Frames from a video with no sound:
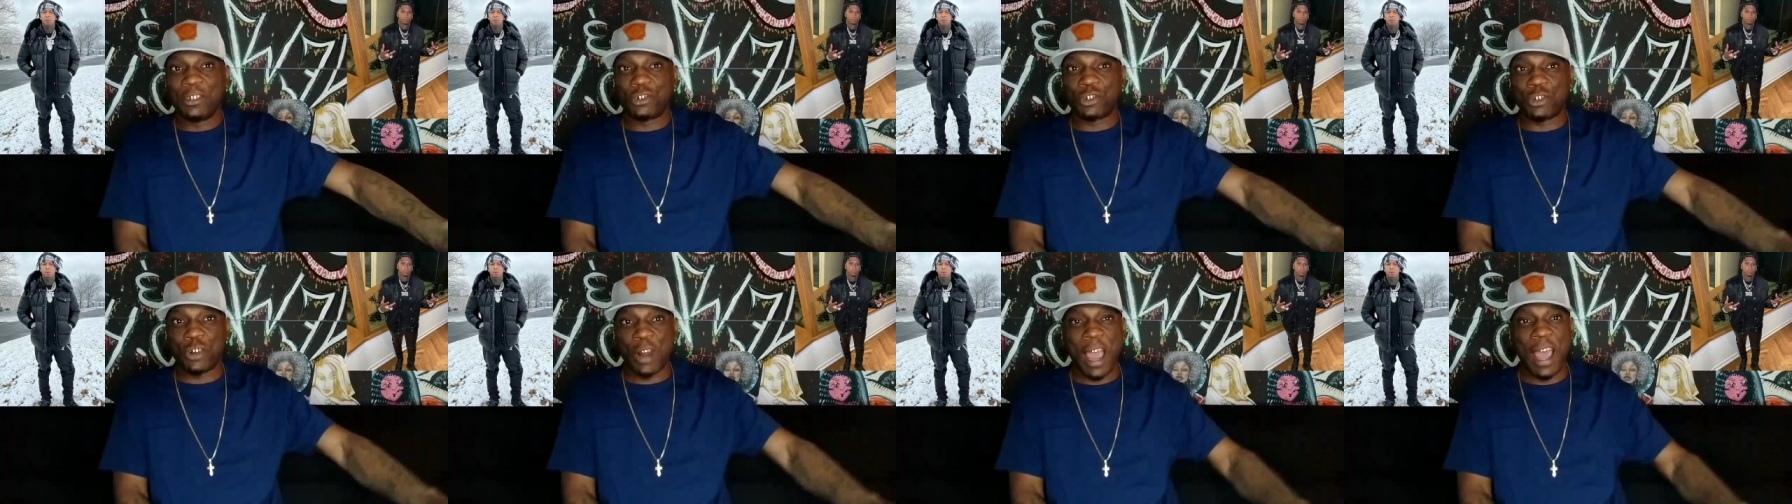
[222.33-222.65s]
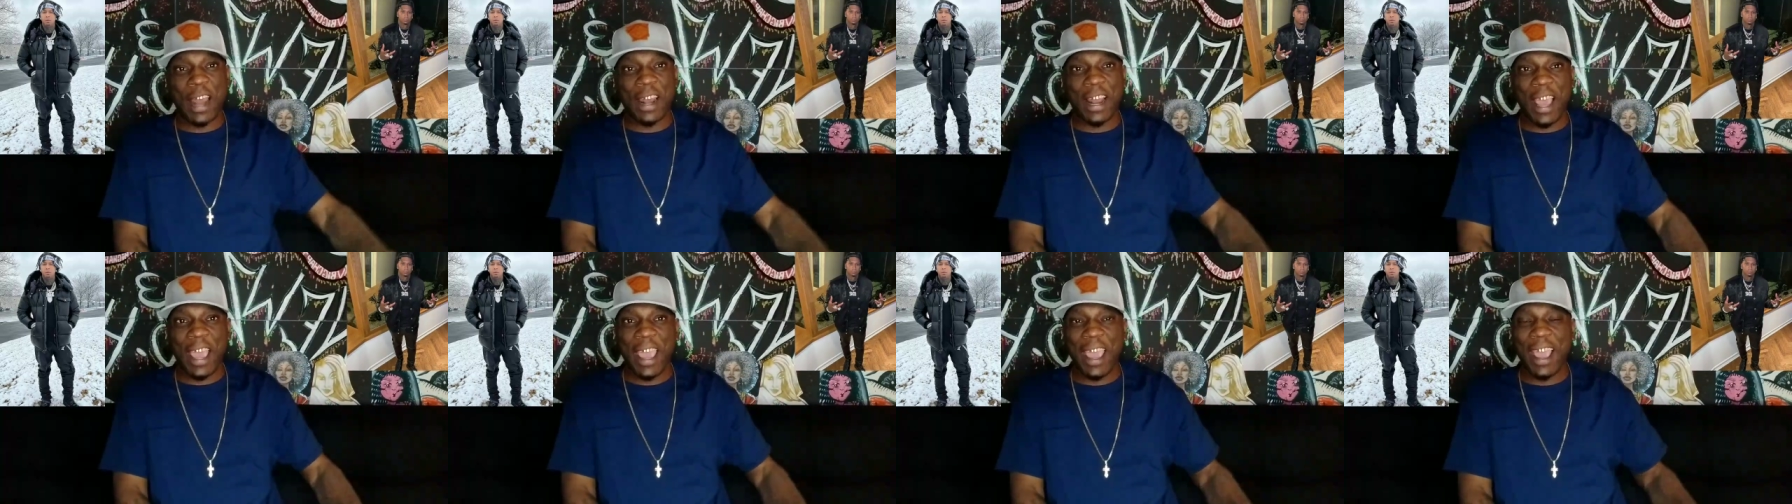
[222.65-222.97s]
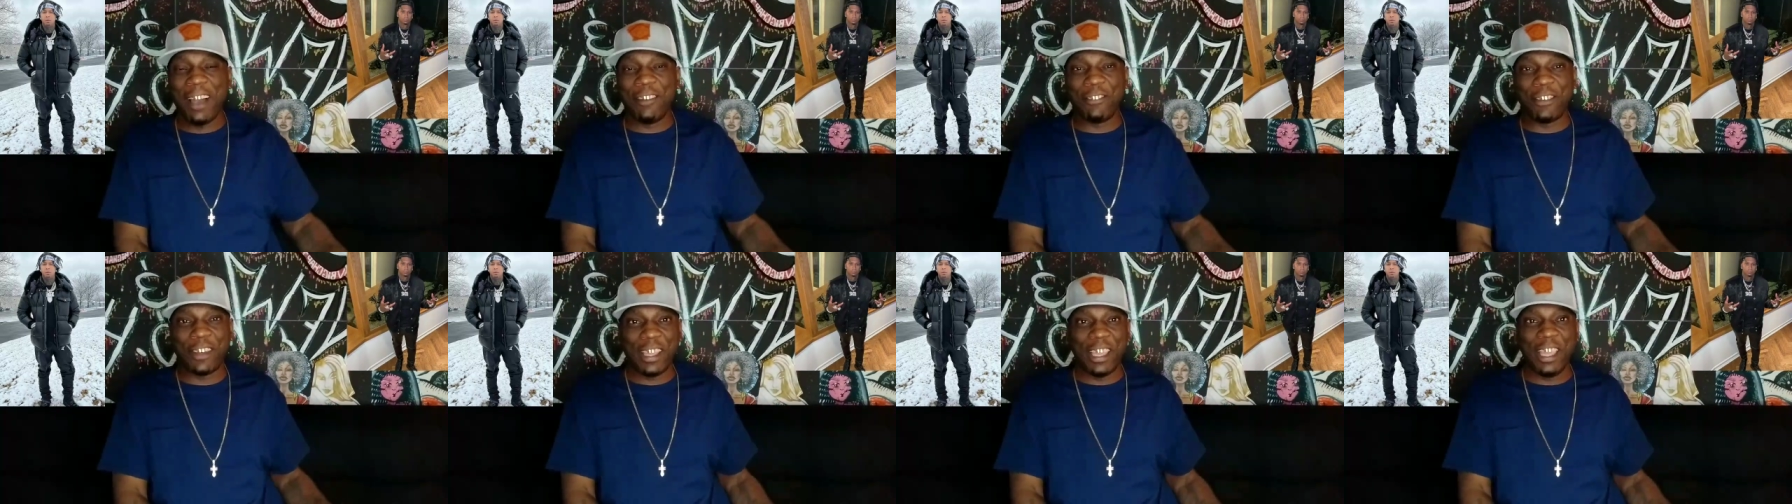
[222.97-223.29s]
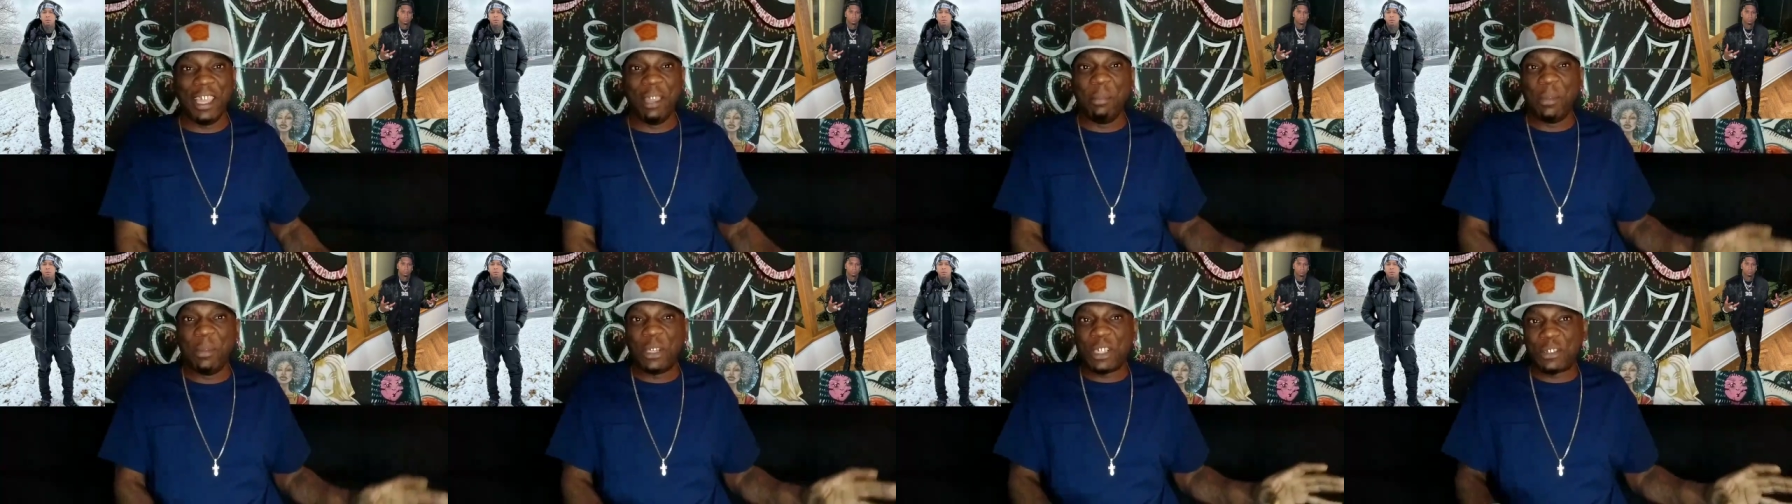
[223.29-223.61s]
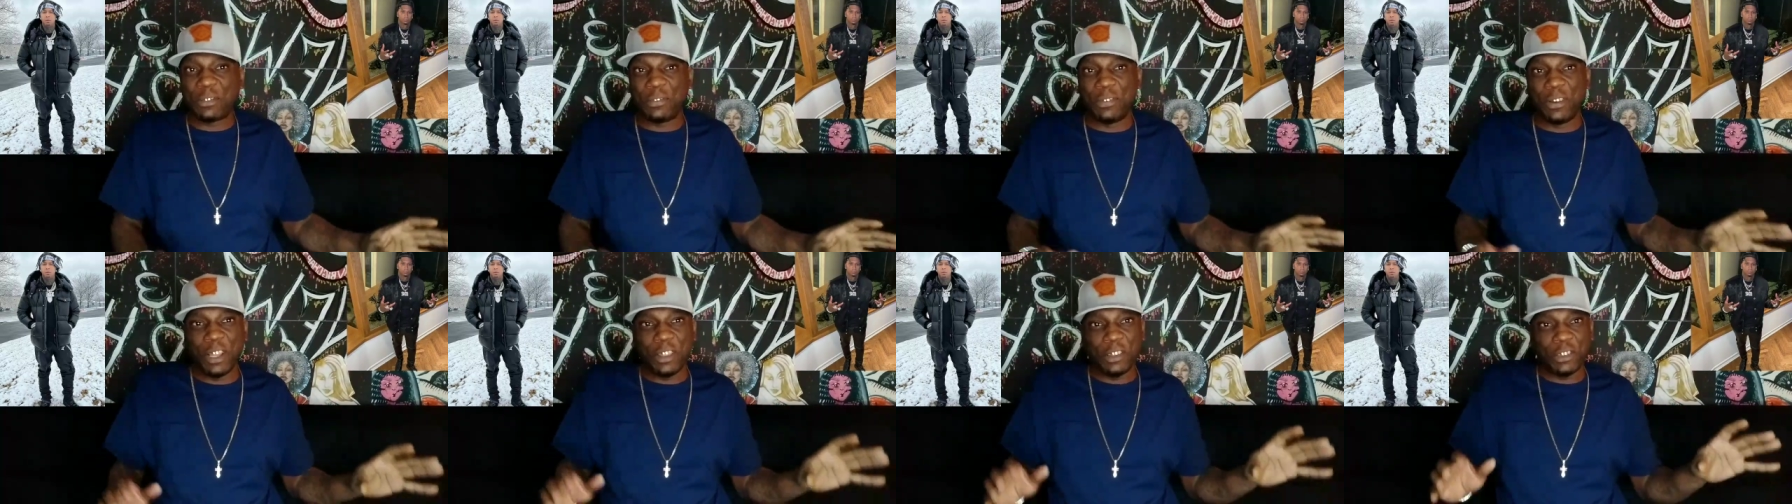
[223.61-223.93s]
trying to have an image
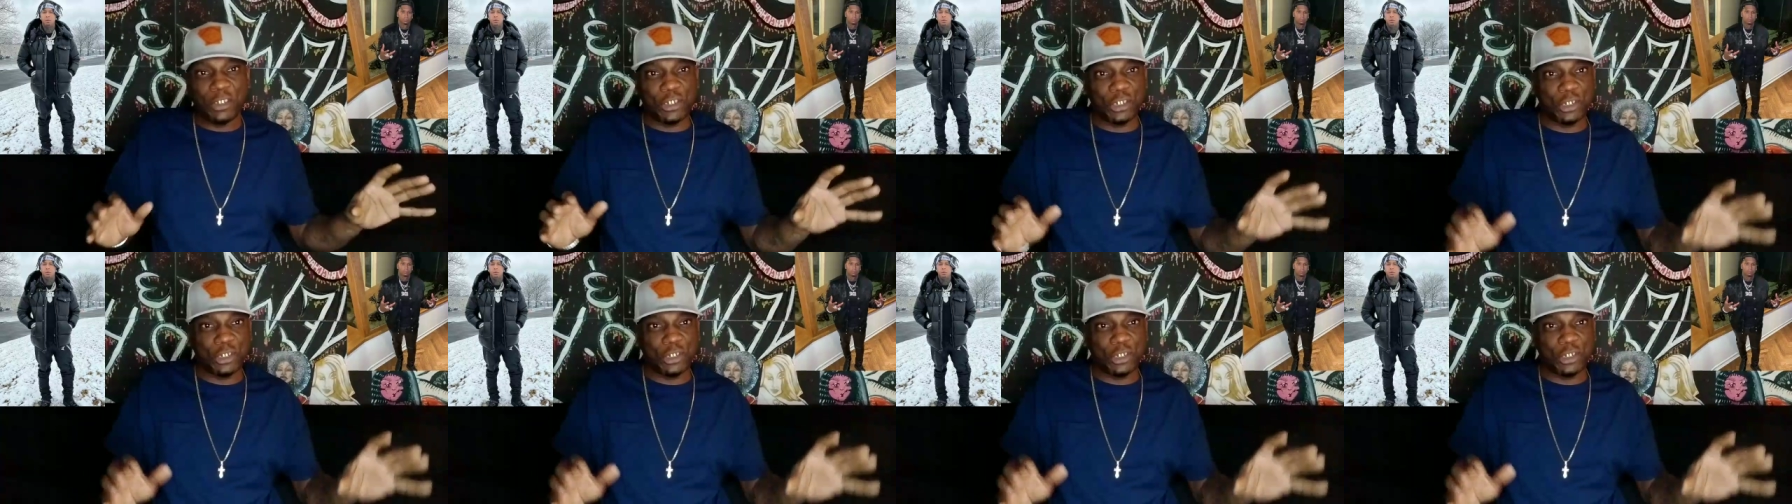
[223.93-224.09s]
for the